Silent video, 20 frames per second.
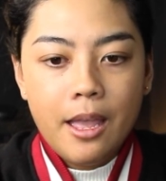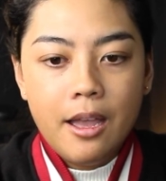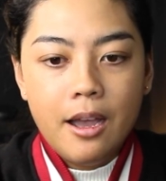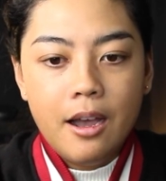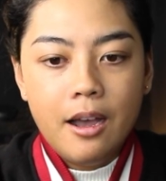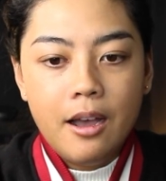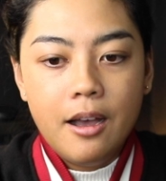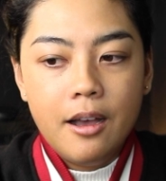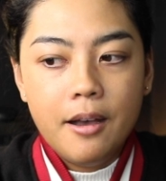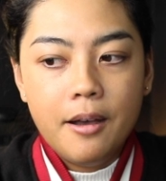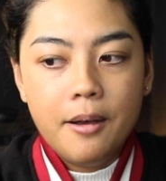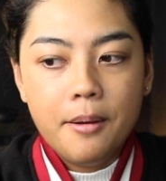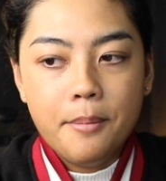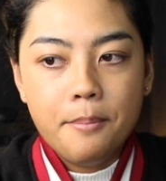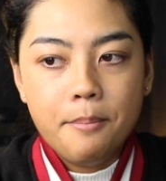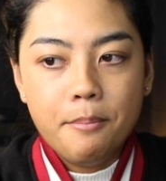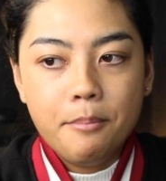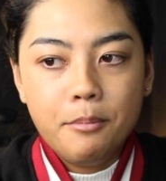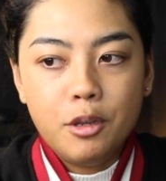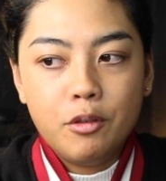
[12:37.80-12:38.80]

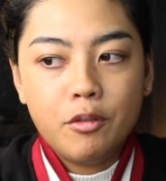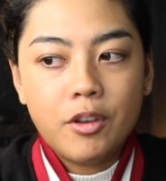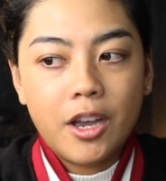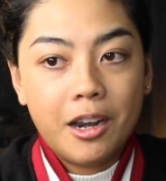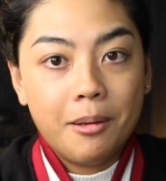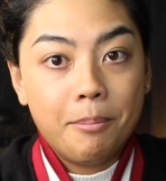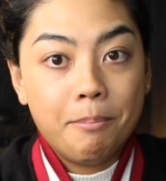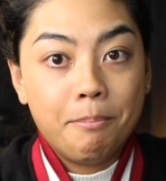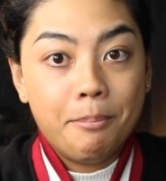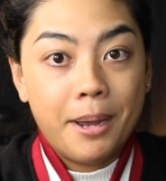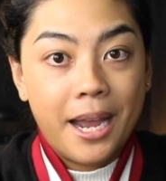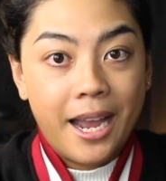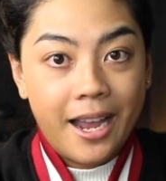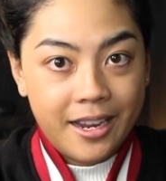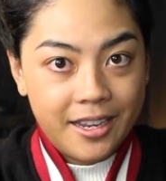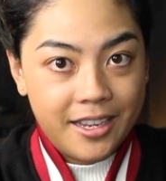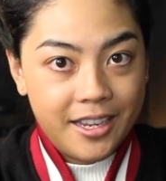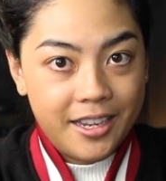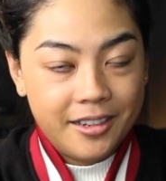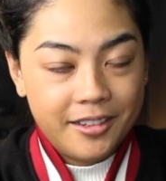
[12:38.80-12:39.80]
You've got to
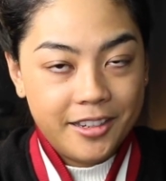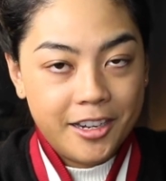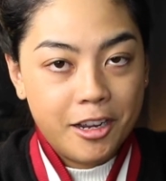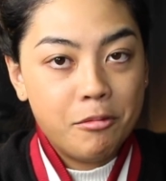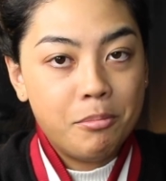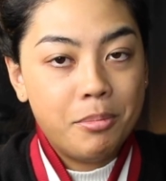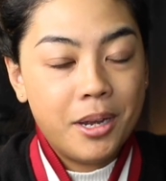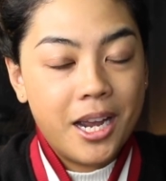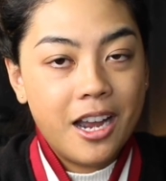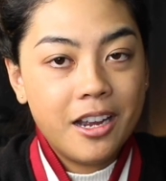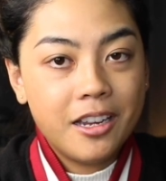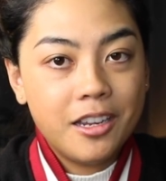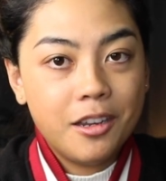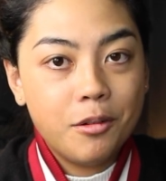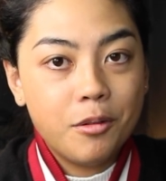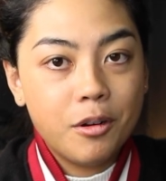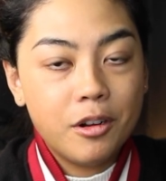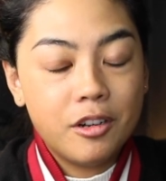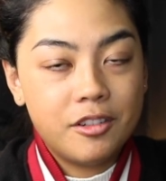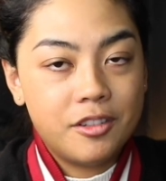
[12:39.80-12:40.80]
pack it. Now,
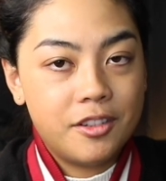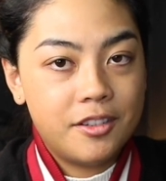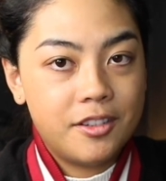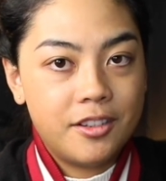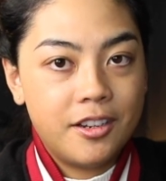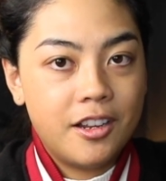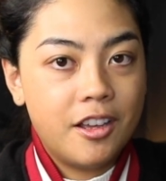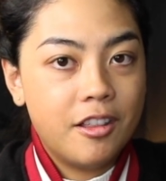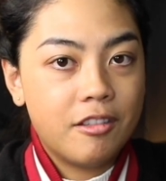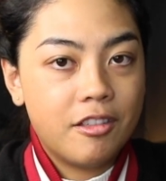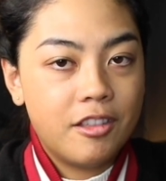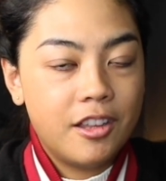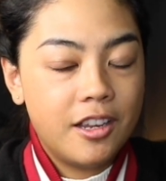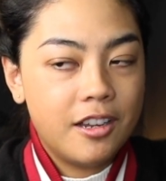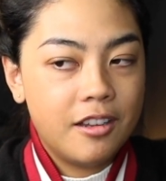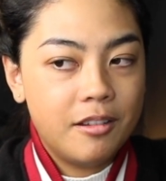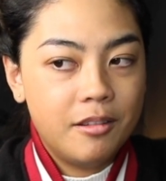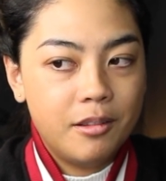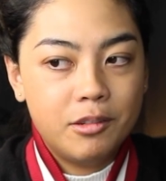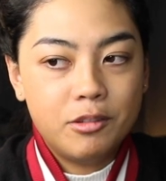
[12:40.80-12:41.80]
packing orders is another
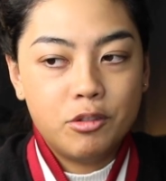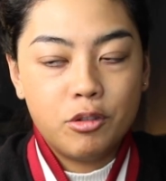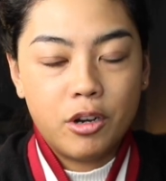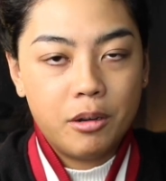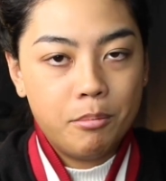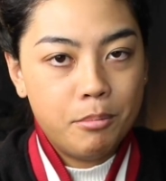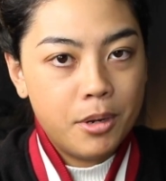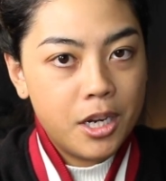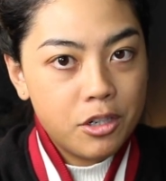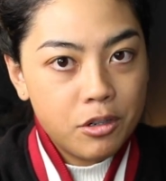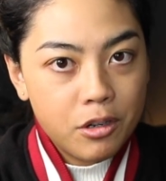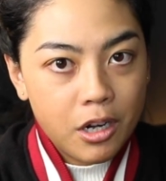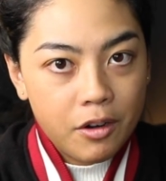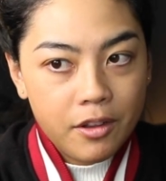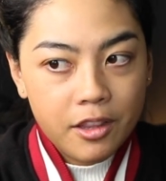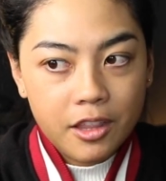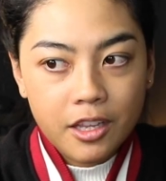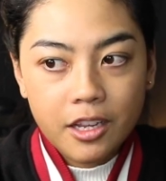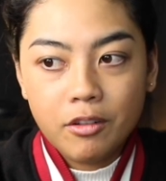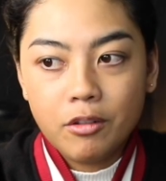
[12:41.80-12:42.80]
thing. Trying to measure
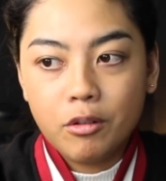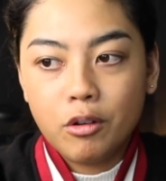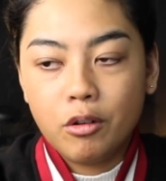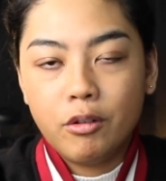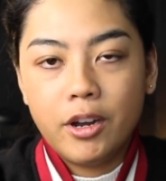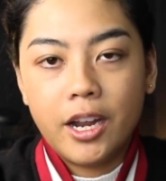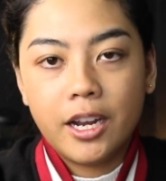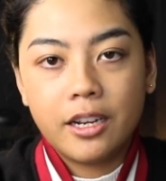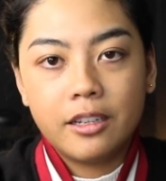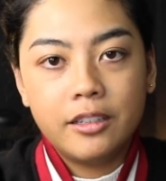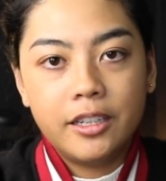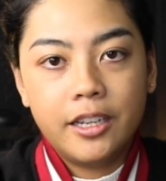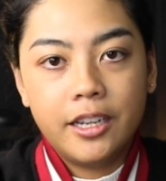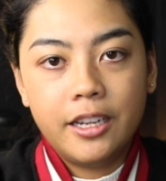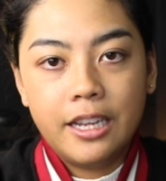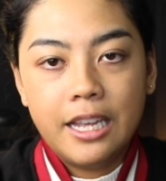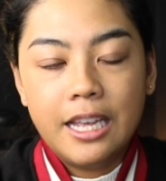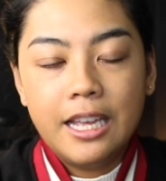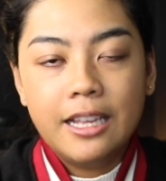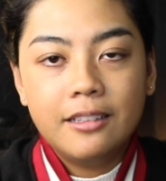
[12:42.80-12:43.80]
everything
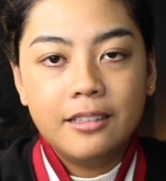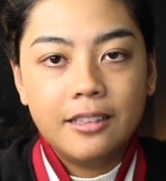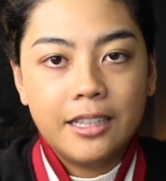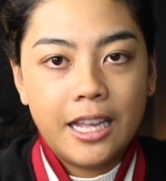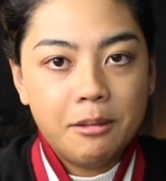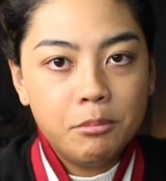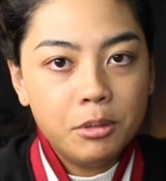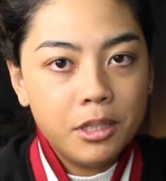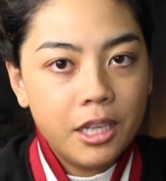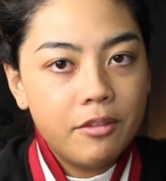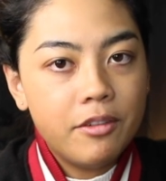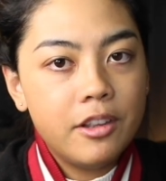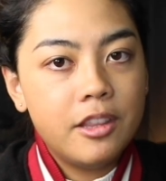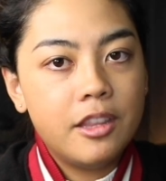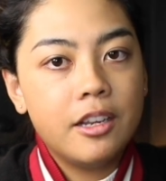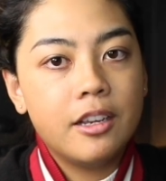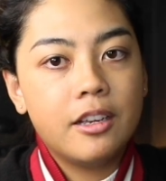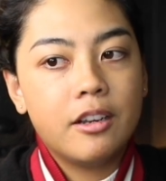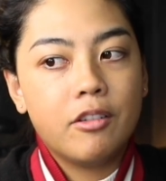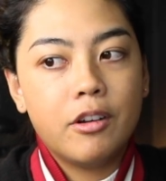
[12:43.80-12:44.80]
correctly, label
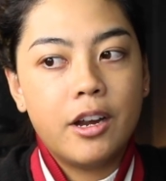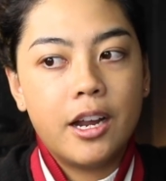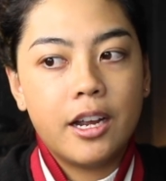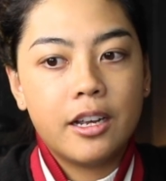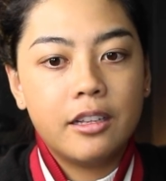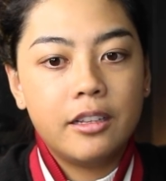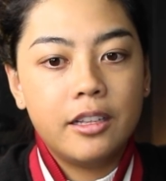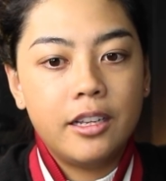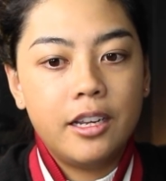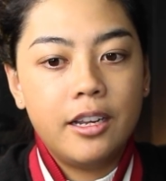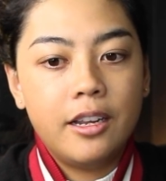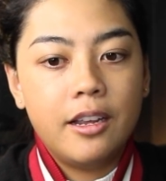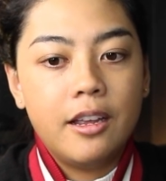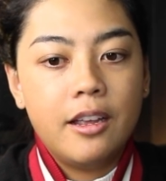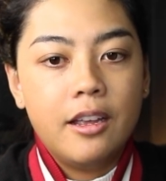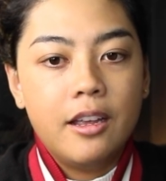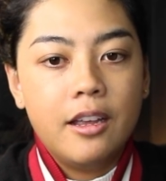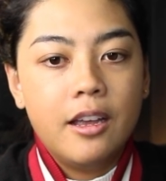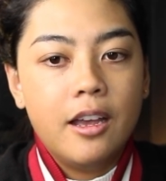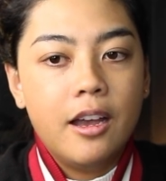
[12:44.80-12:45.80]
everything correctly,
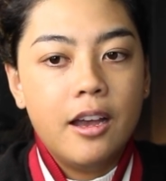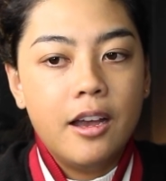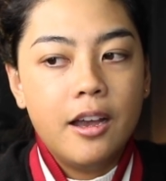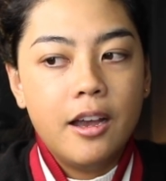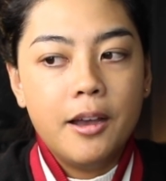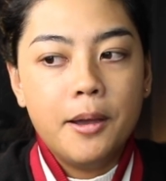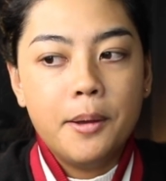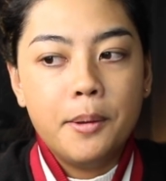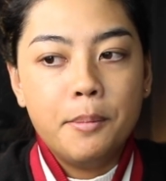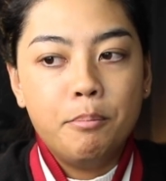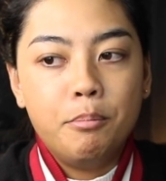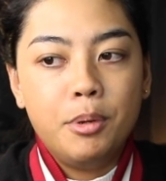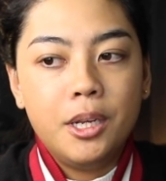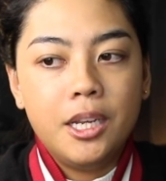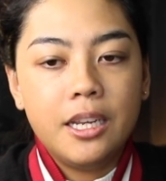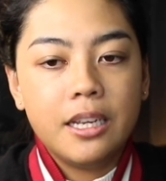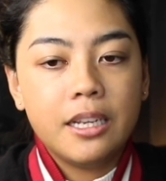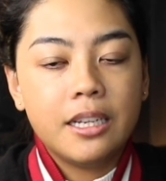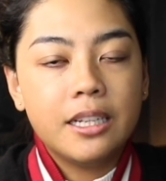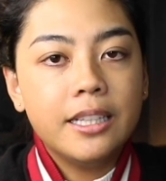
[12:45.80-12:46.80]

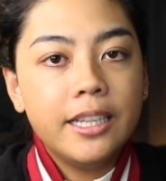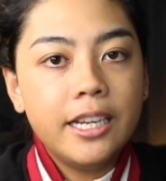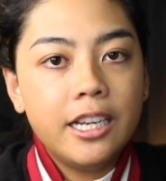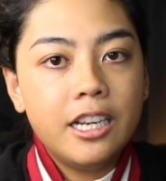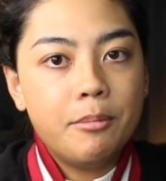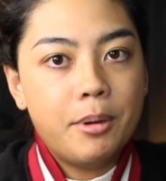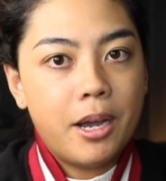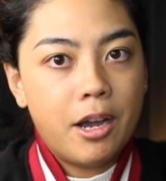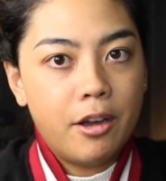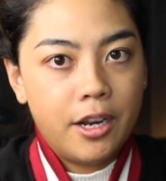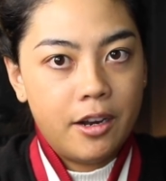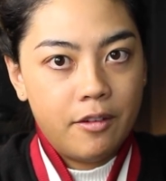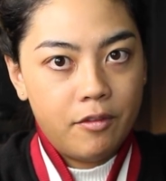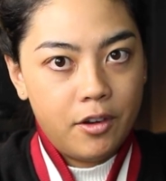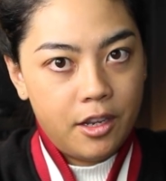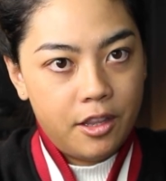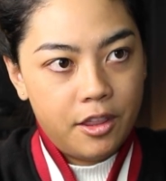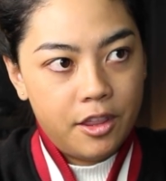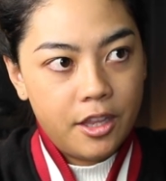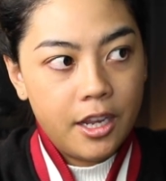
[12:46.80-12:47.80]
being clean about
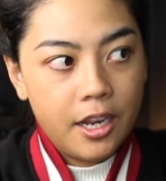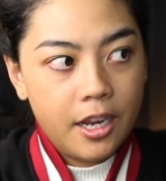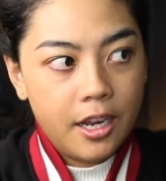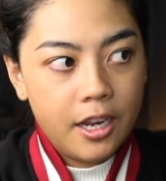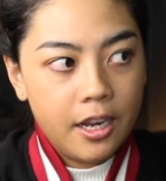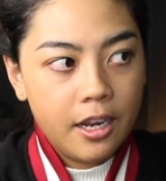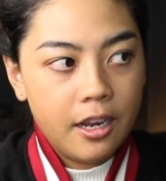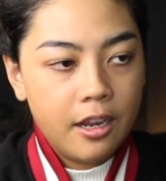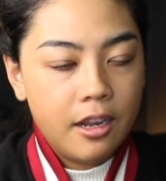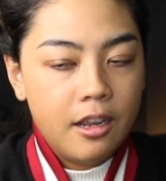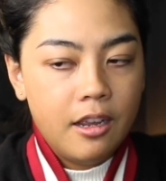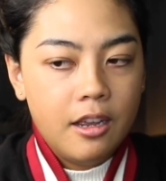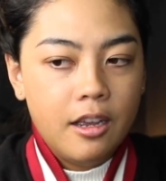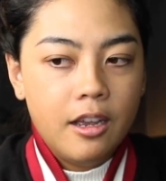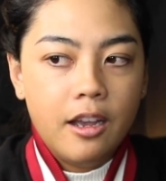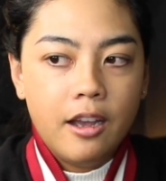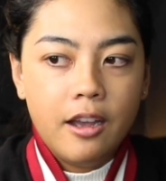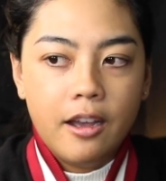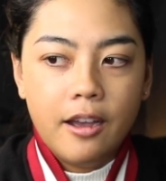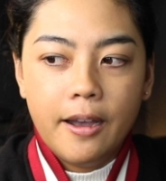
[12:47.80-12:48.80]
everything,
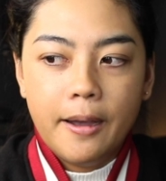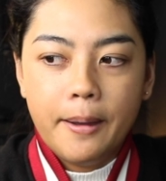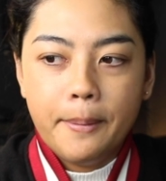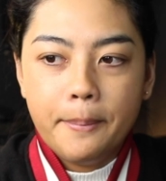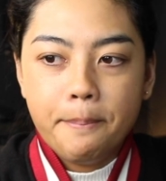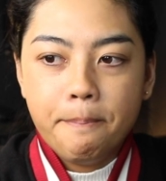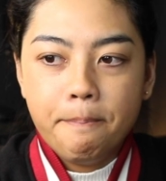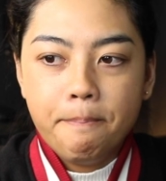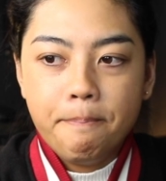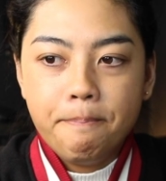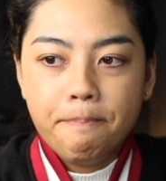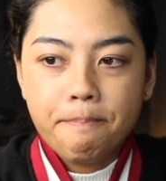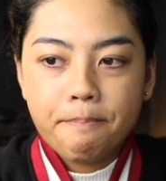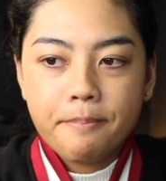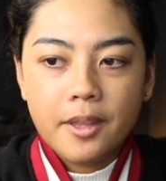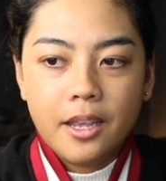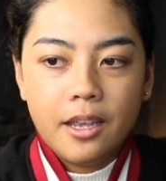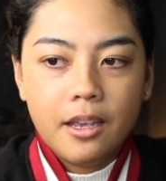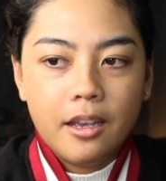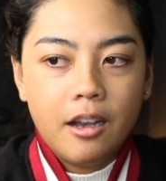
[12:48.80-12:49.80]

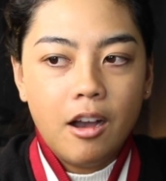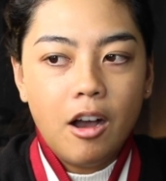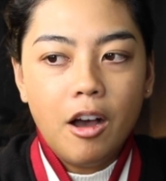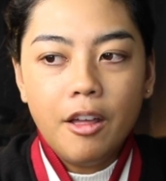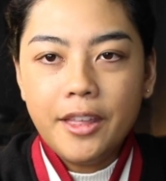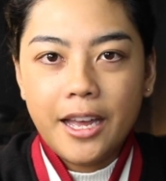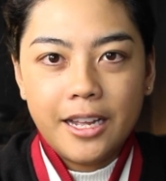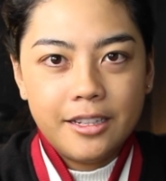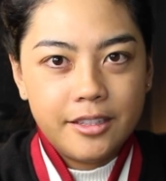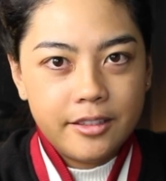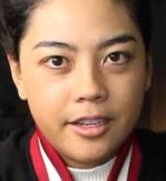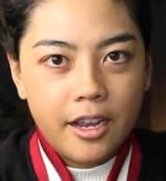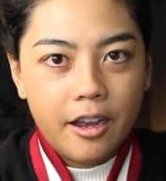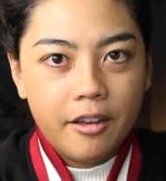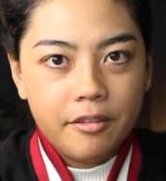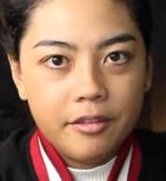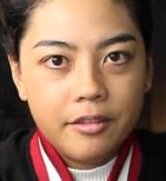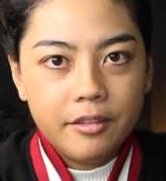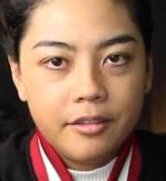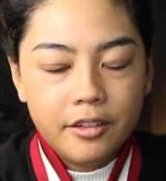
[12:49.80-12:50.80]
all that
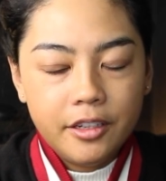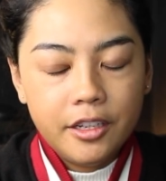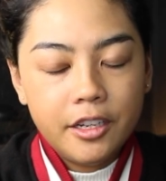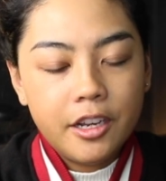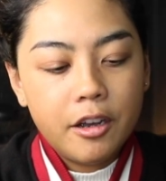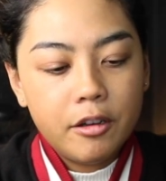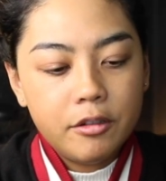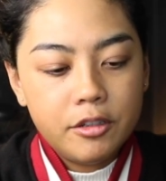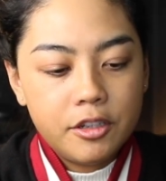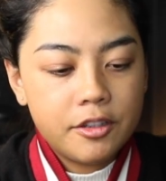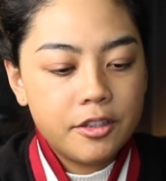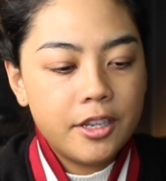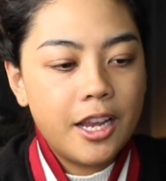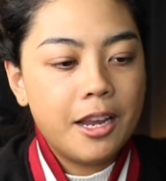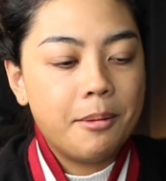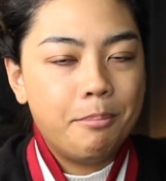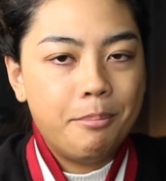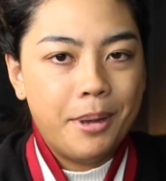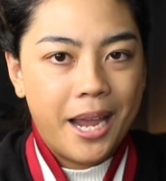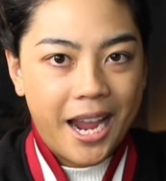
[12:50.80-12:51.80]
stuff. You know, just
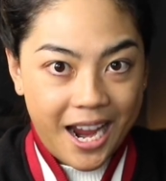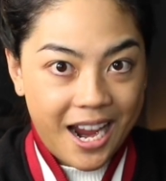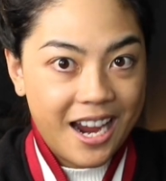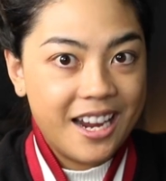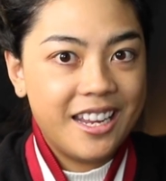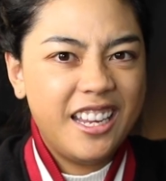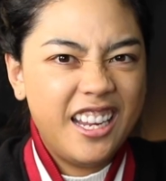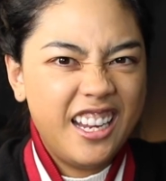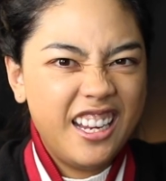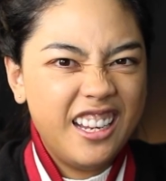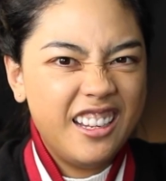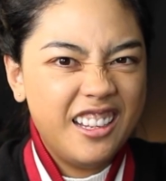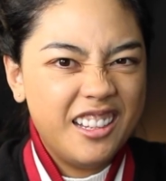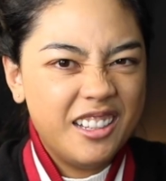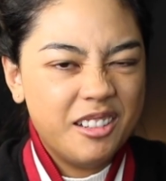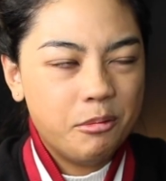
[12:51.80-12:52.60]
like packing